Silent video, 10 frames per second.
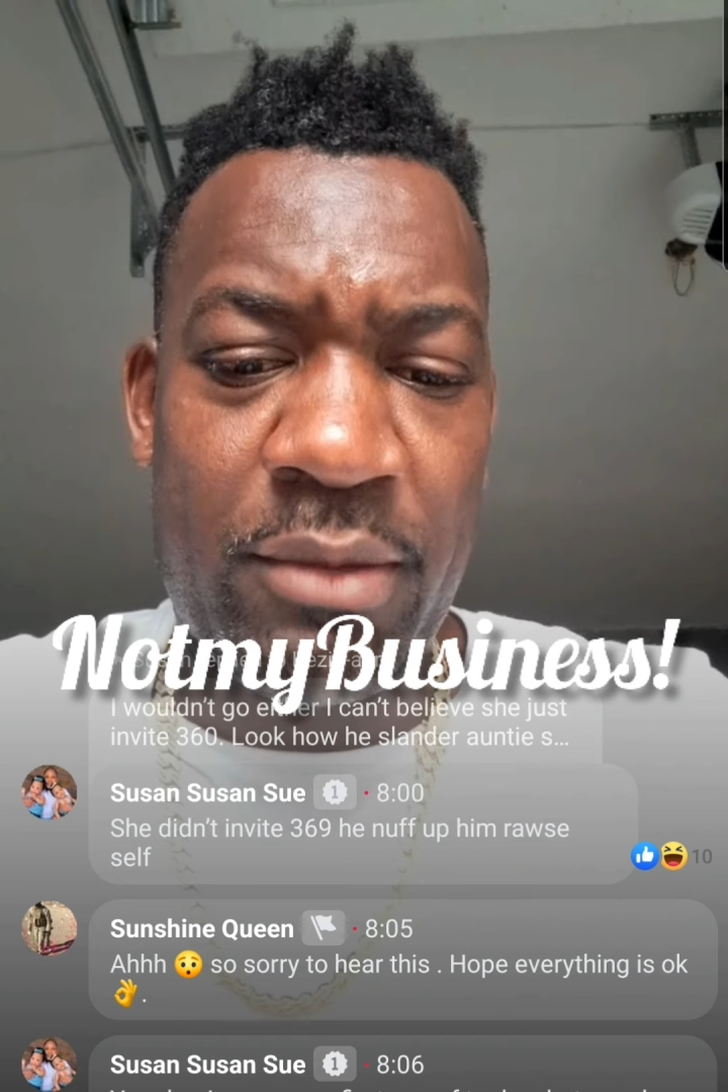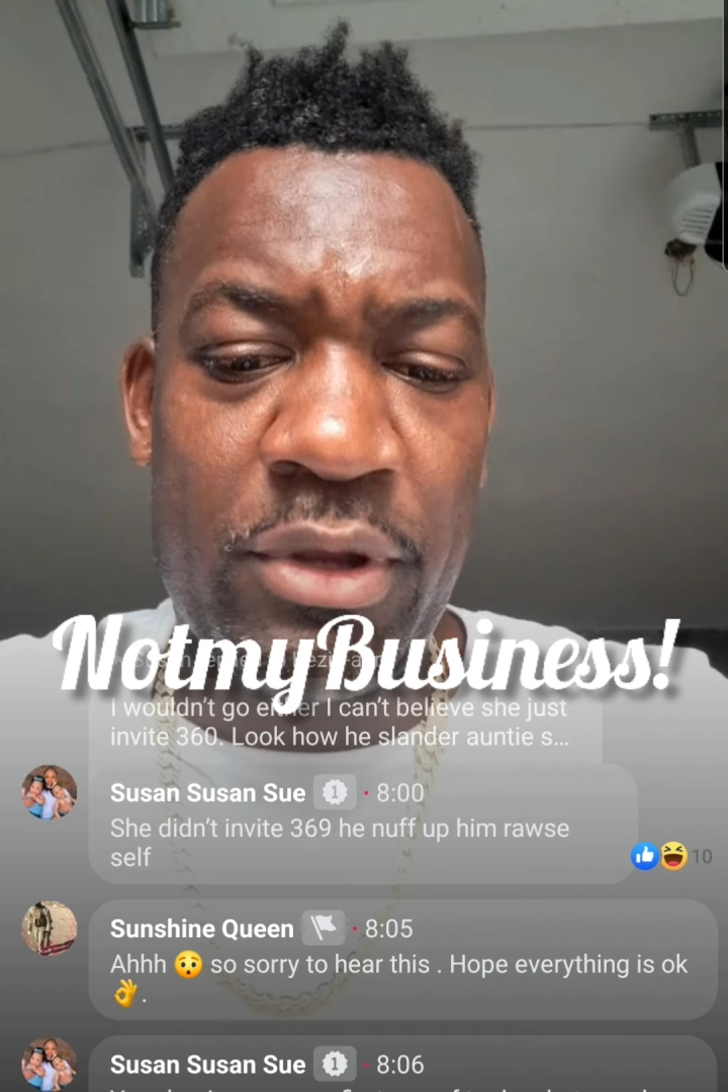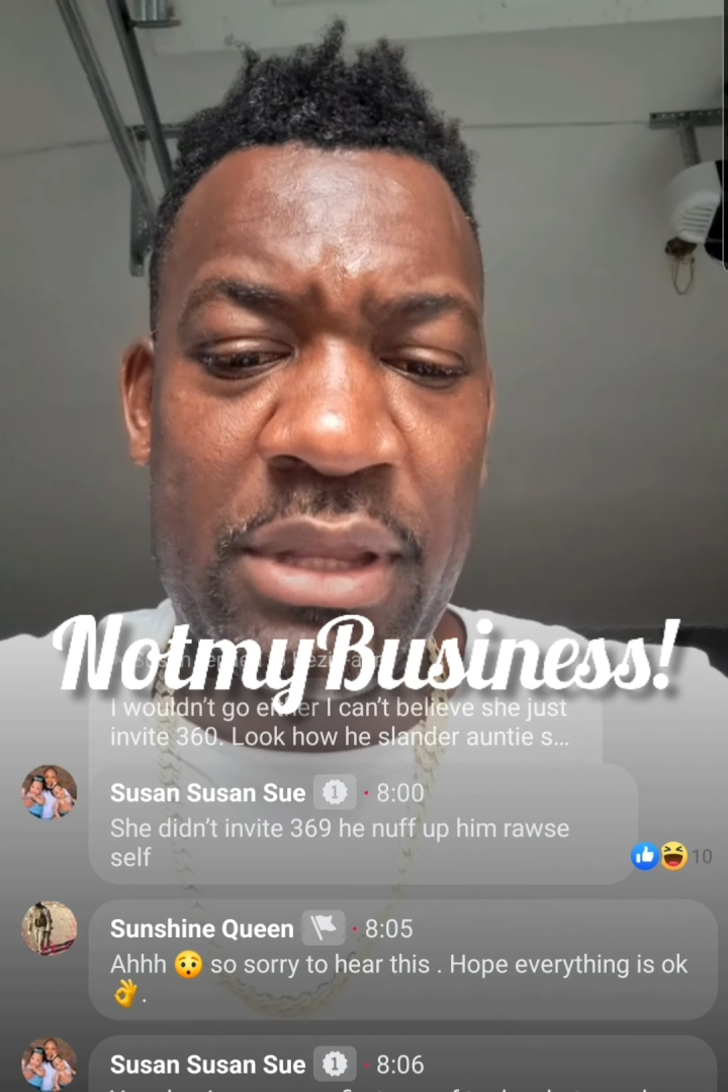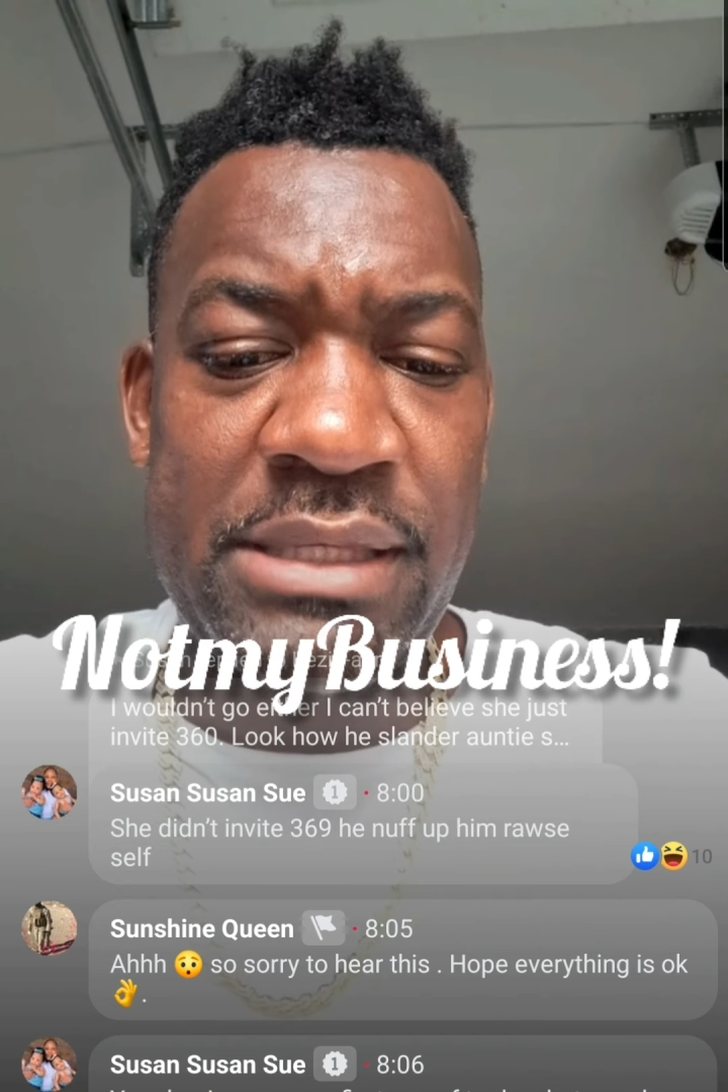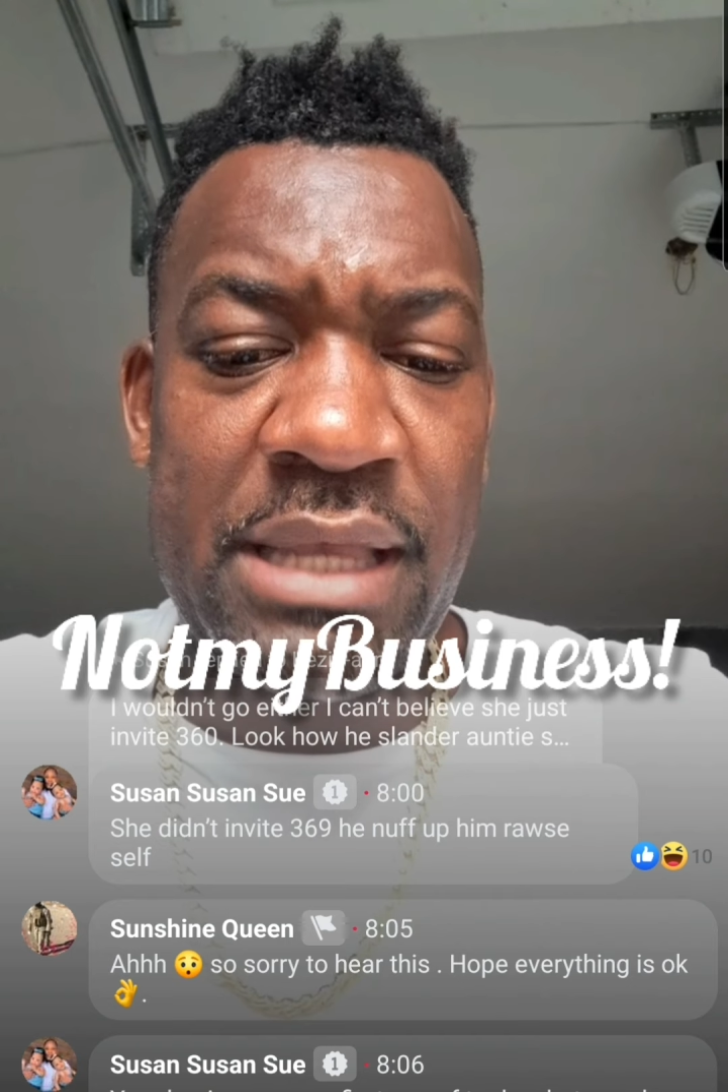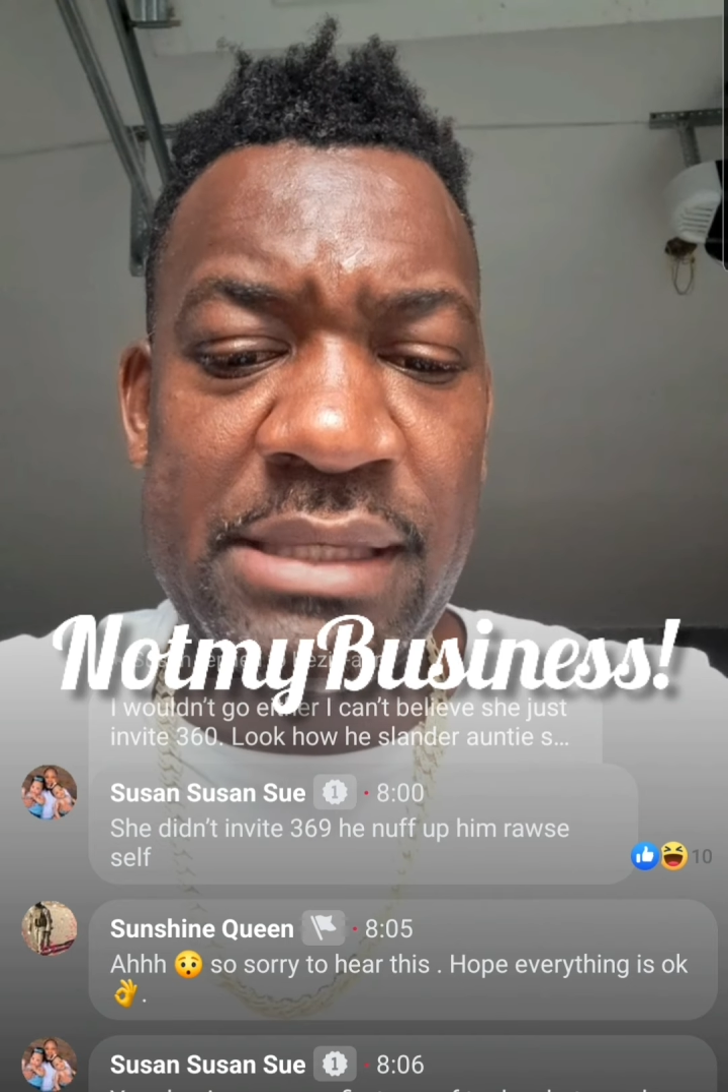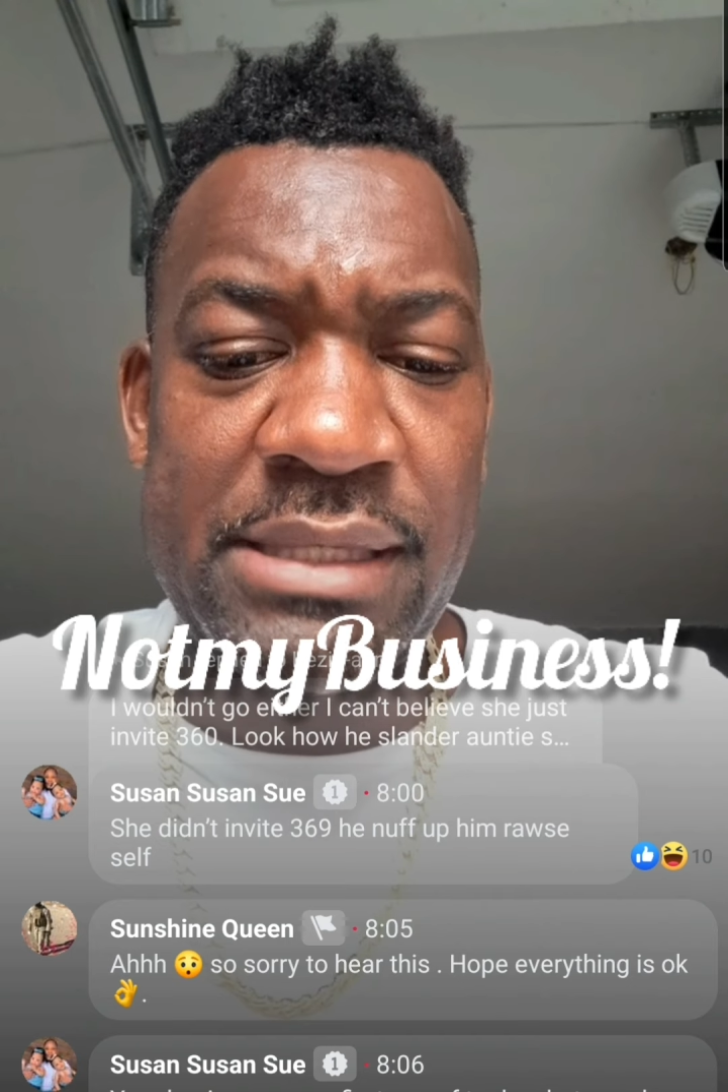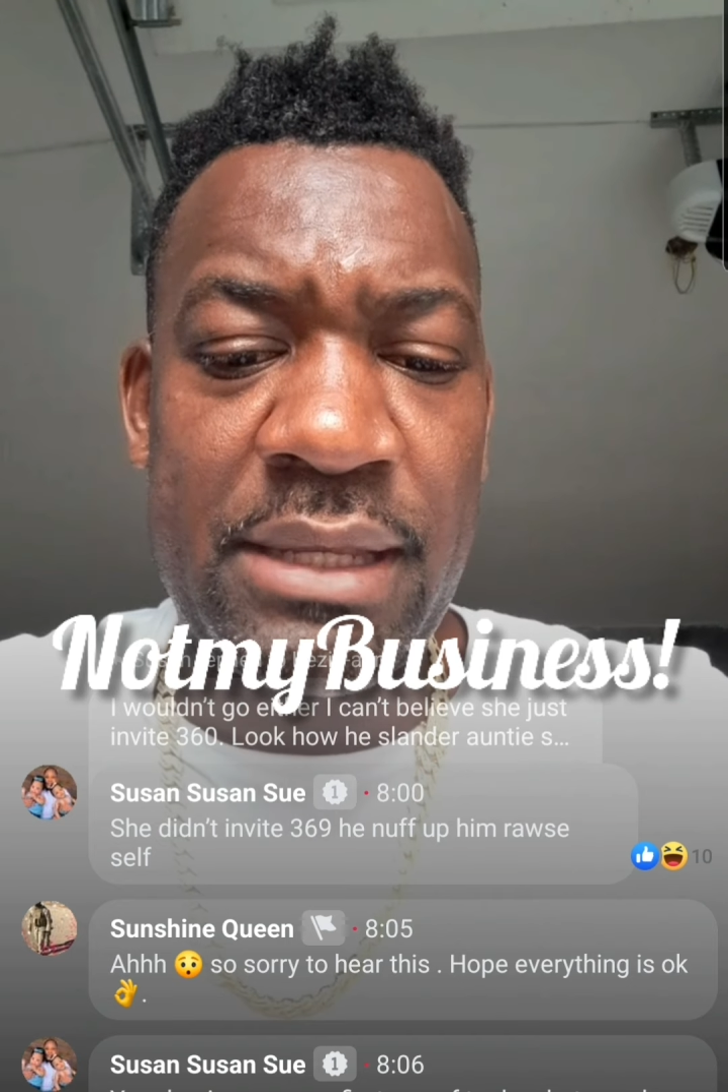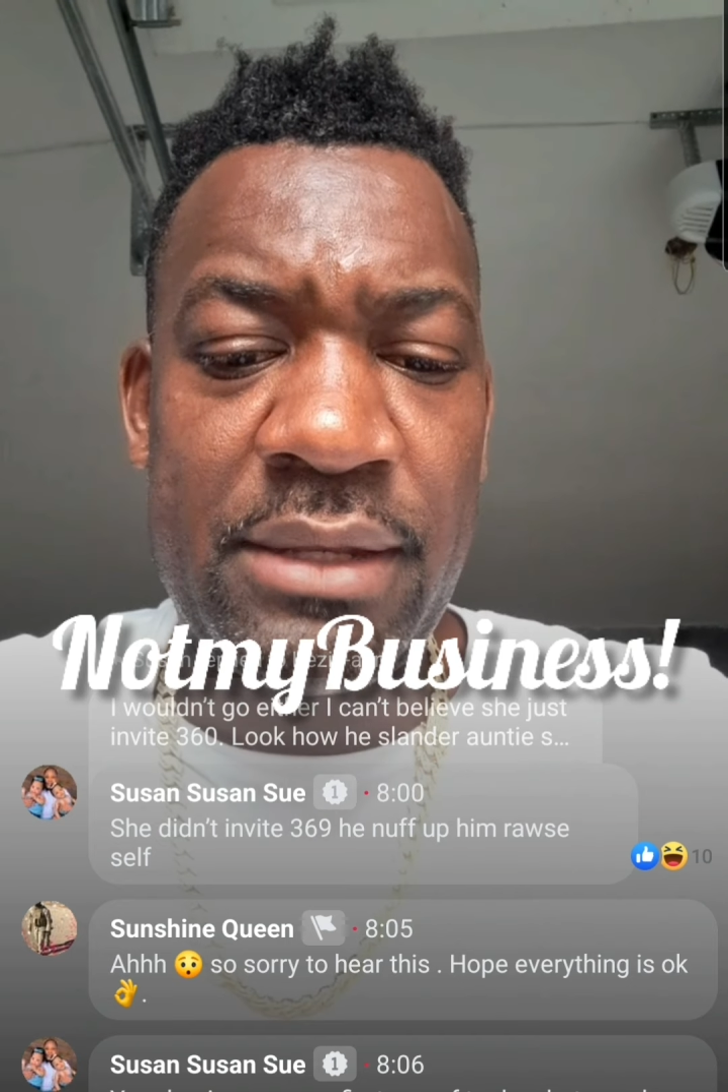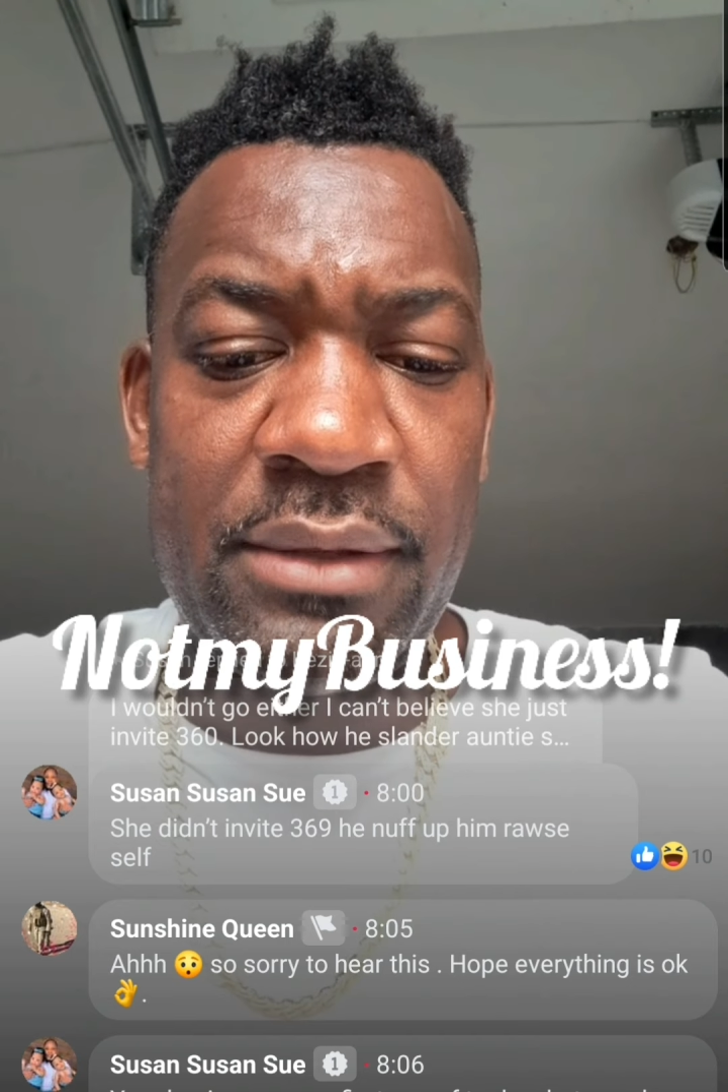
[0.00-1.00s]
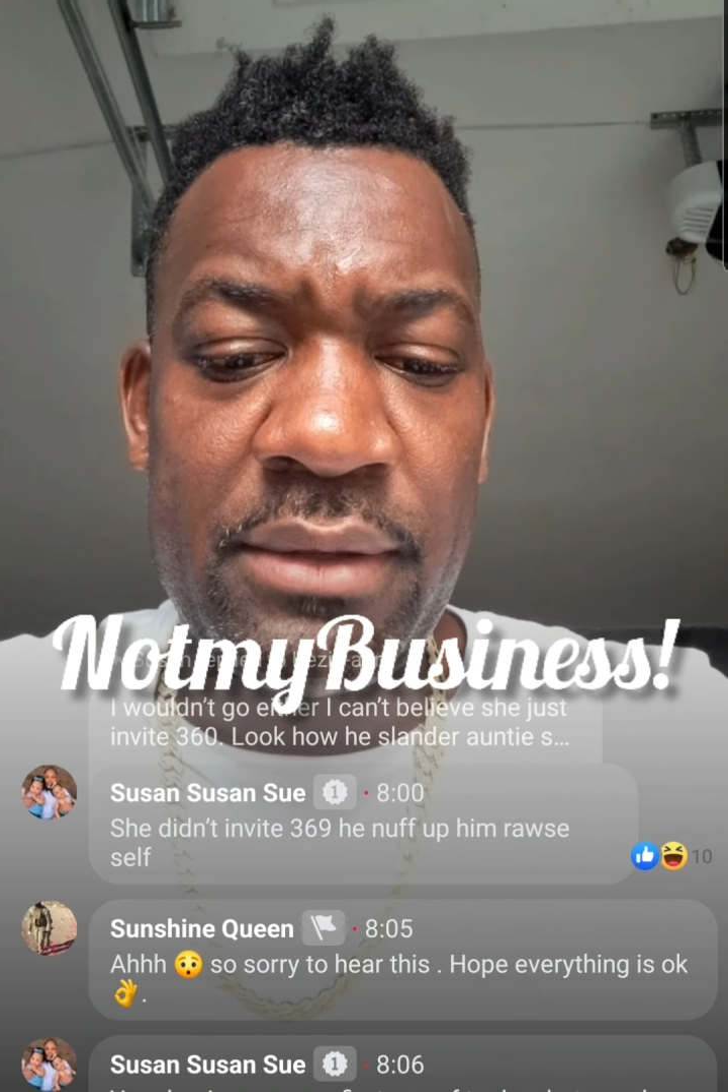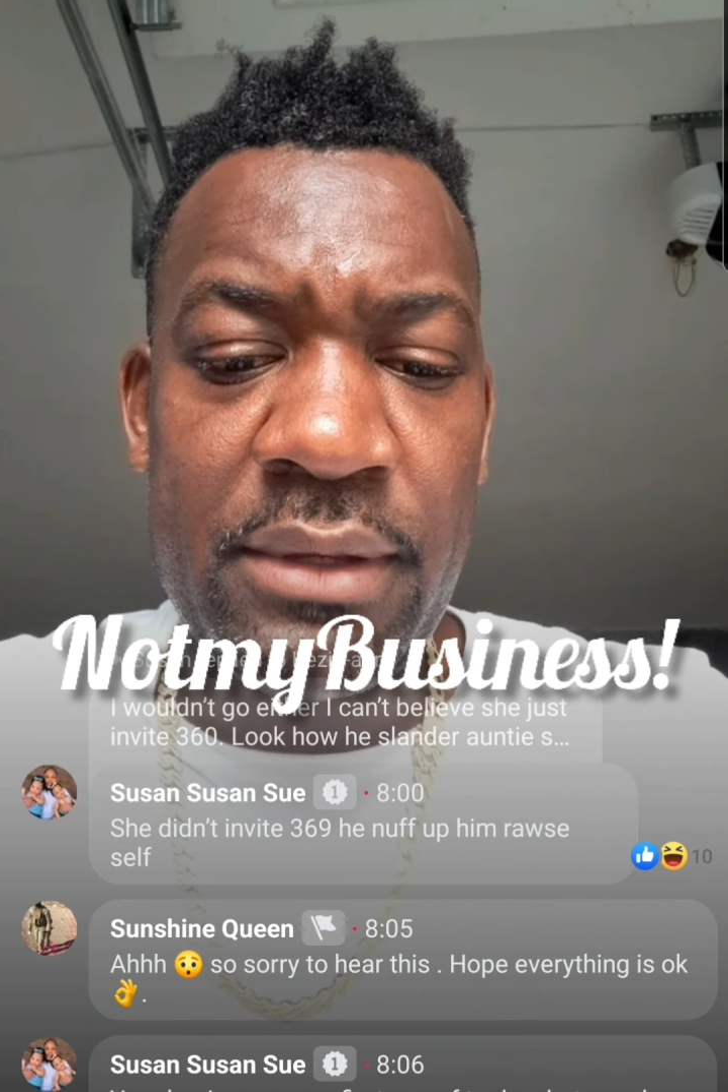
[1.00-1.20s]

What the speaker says: but as I said,